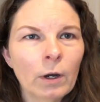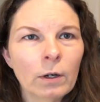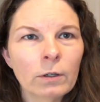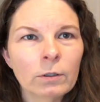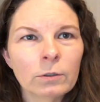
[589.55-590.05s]

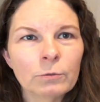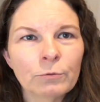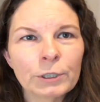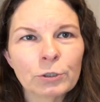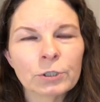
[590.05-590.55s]
a
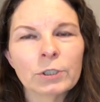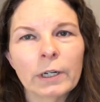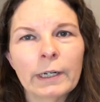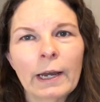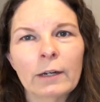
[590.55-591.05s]
research
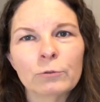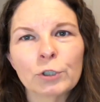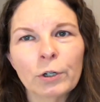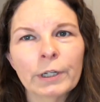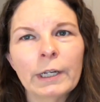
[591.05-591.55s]
study out of
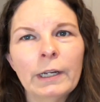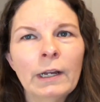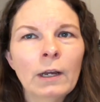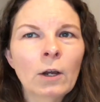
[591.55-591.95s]
Turkey